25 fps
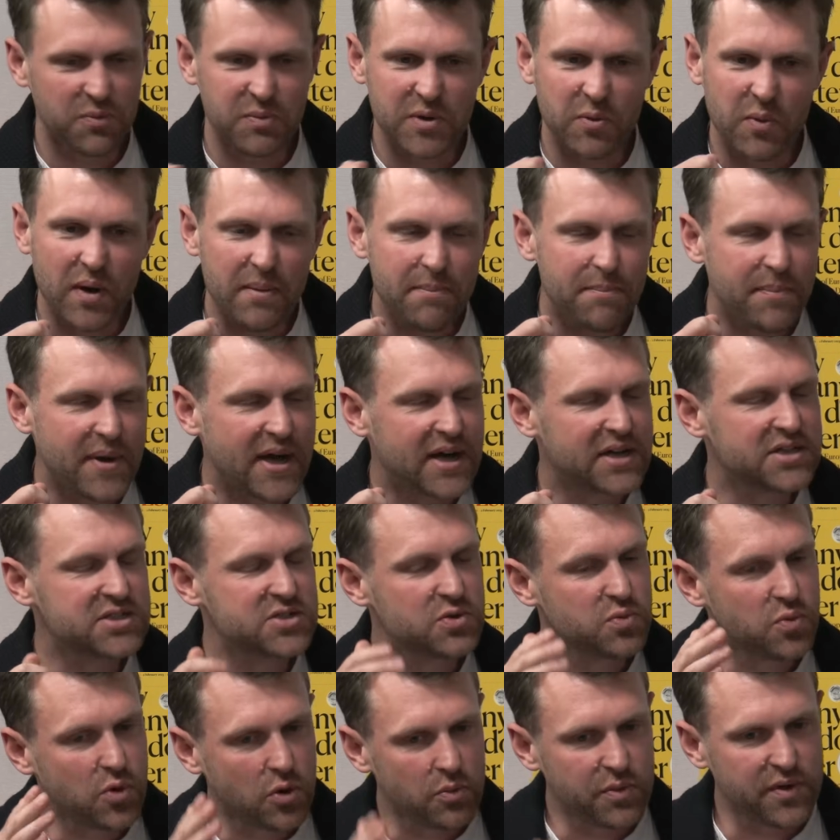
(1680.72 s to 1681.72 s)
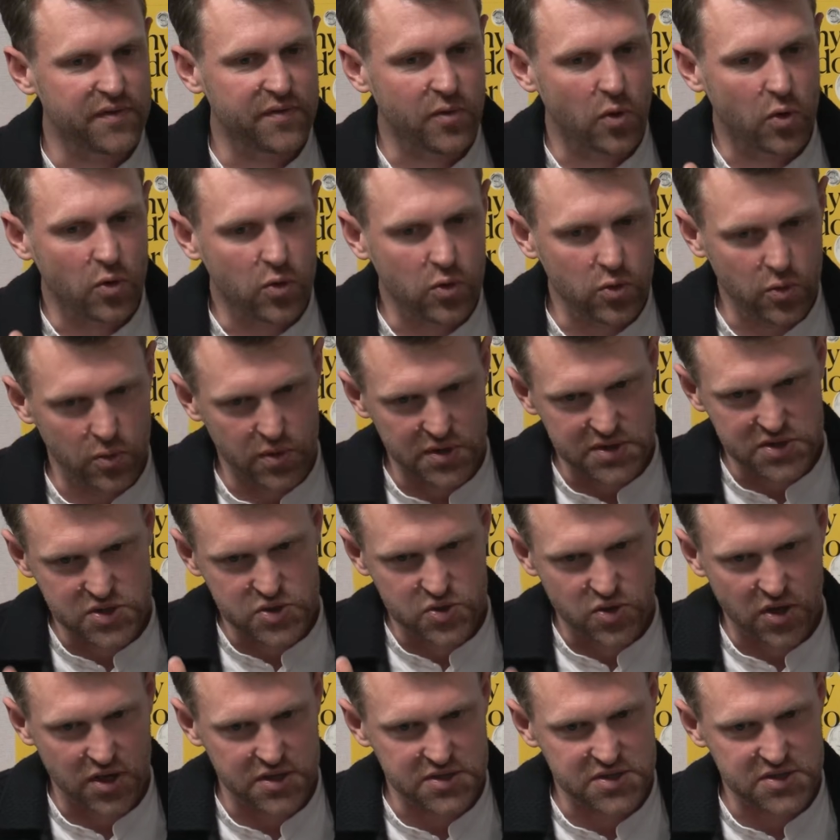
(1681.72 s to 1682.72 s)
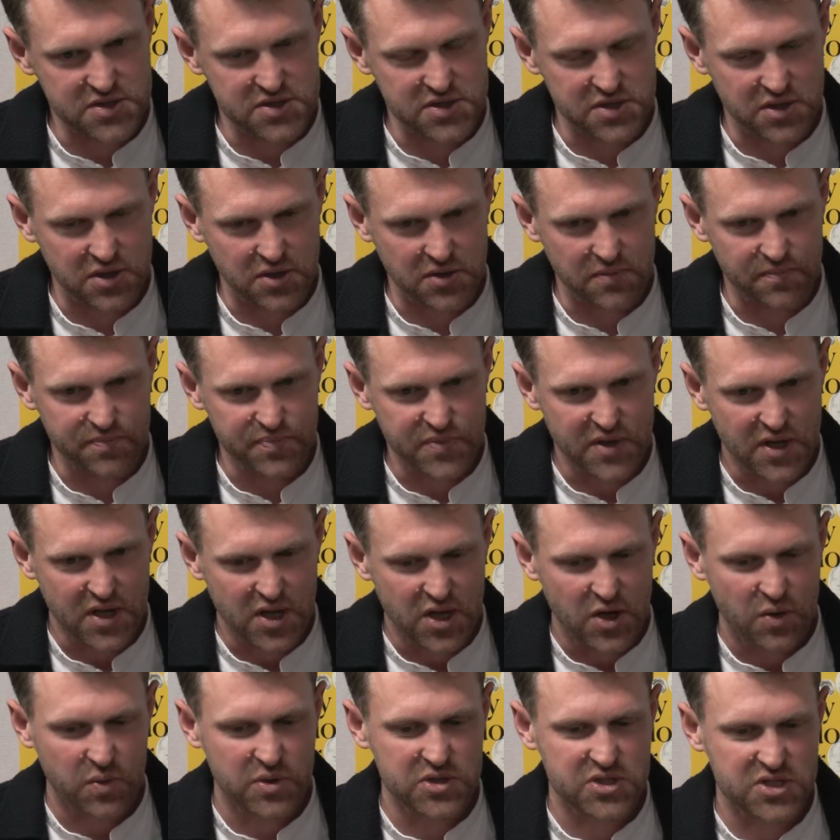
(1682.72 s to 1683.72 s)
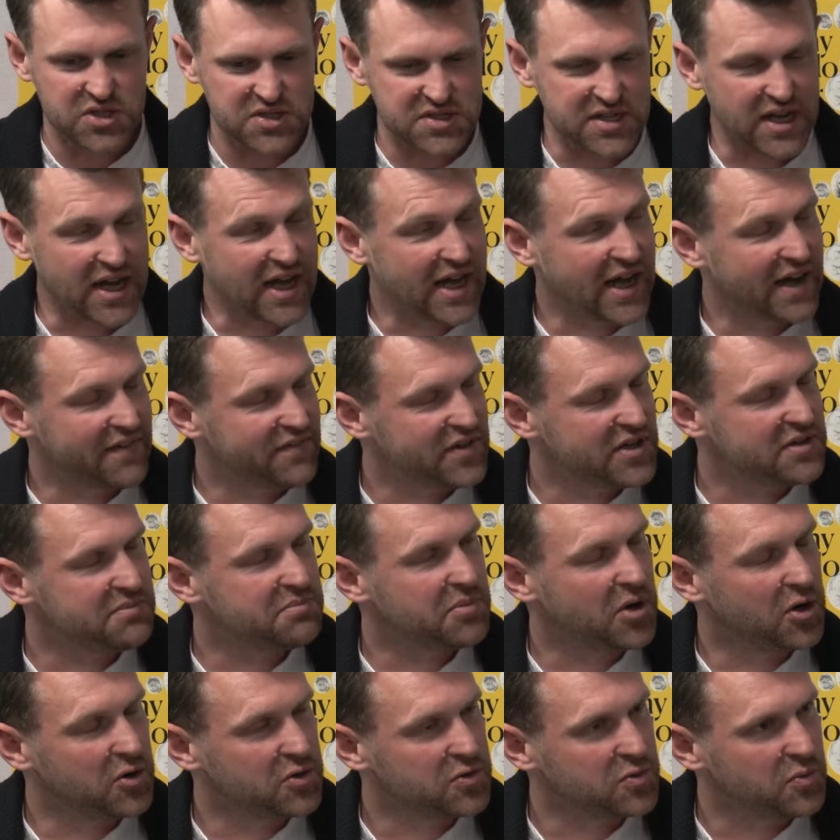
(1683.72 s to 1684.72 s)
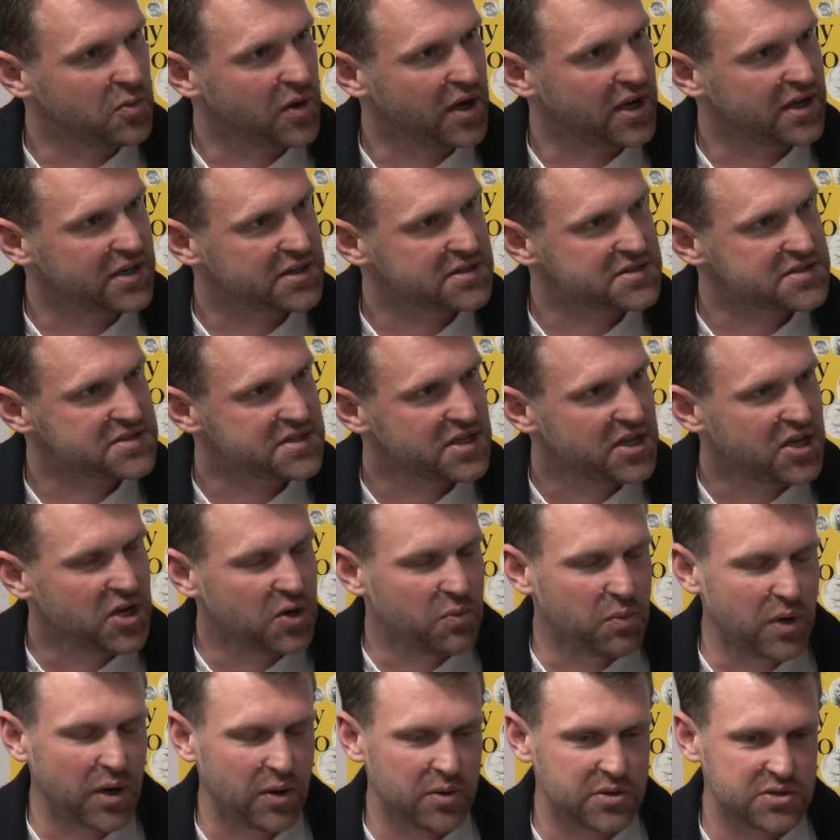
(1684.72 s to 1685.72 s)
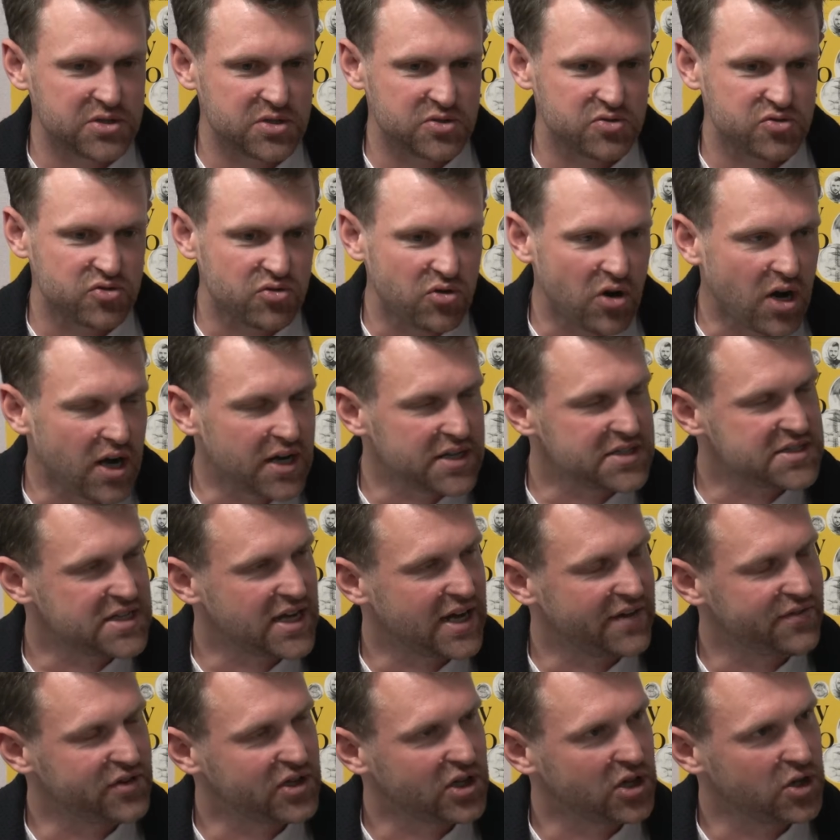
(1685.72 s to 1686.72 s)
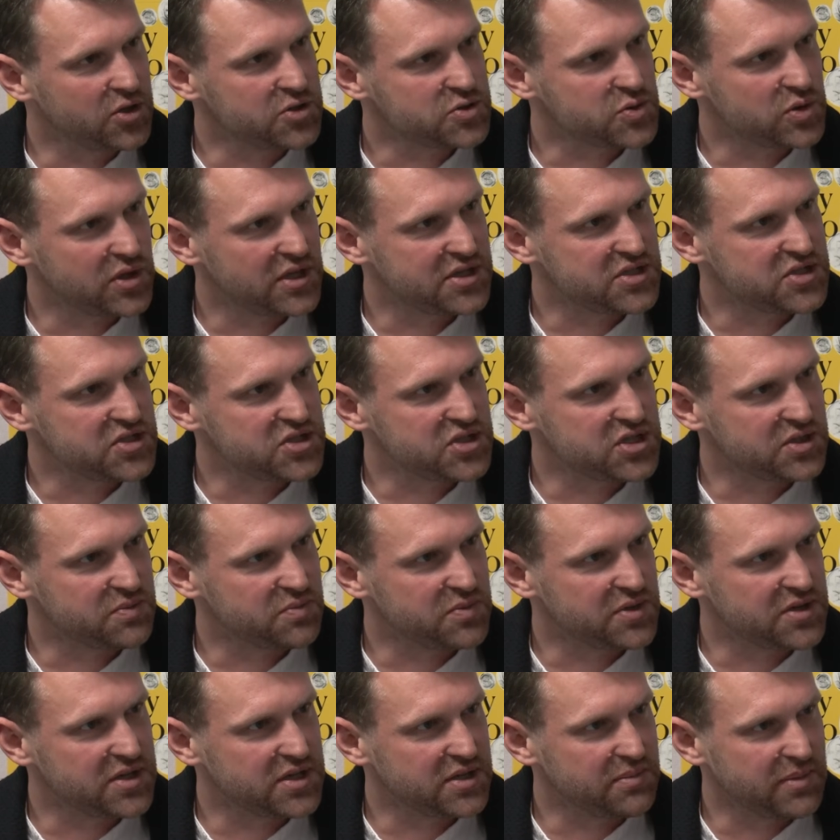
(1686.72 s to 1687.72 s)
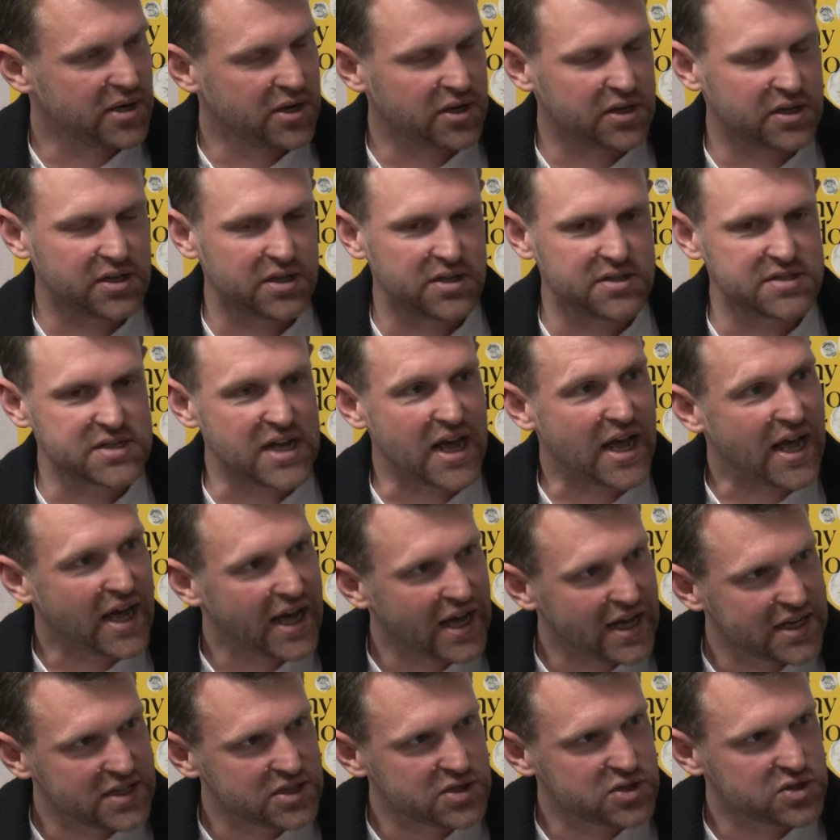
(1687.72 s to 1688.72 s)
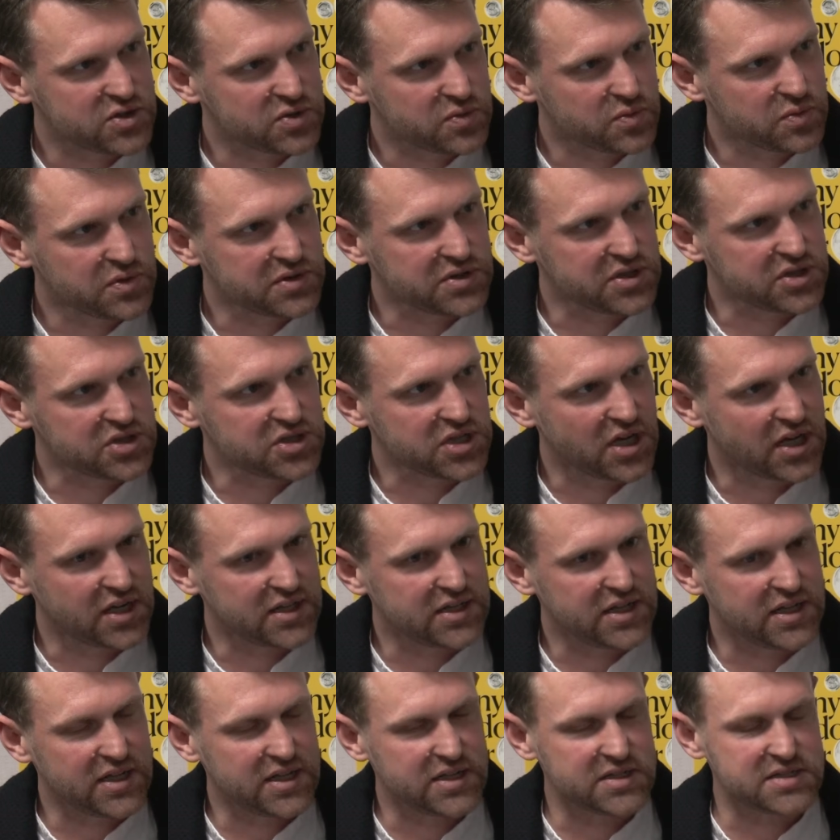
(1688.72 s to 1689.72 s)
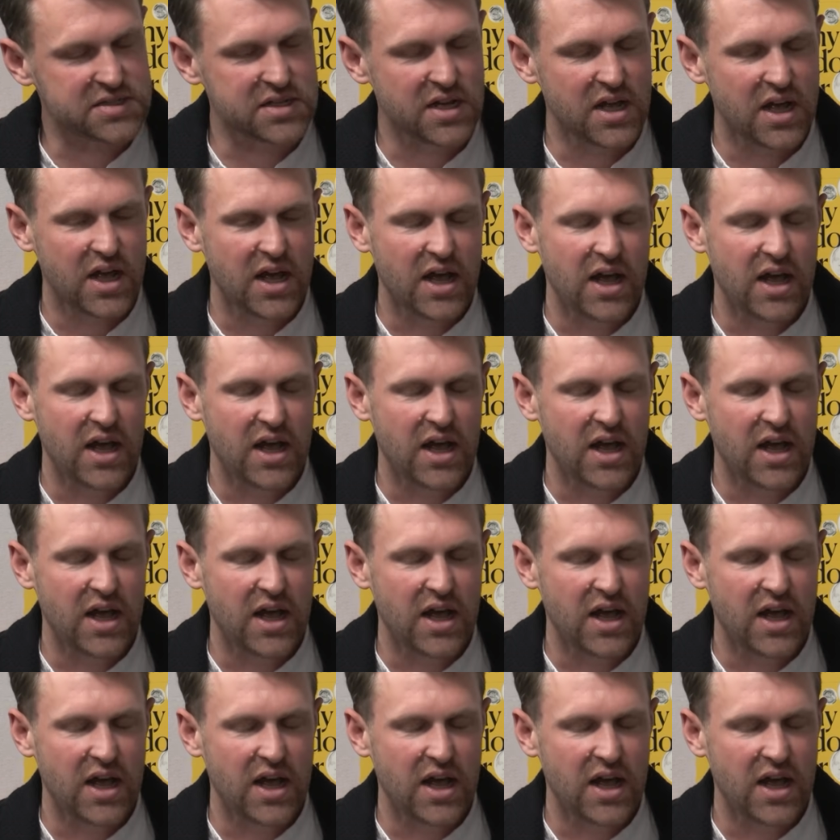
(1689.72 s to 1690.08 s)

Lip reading: And we went back to what we've always tried to do, which is to have it both ways, where we're trying to have a close relationship with the Americans and with the Chinese.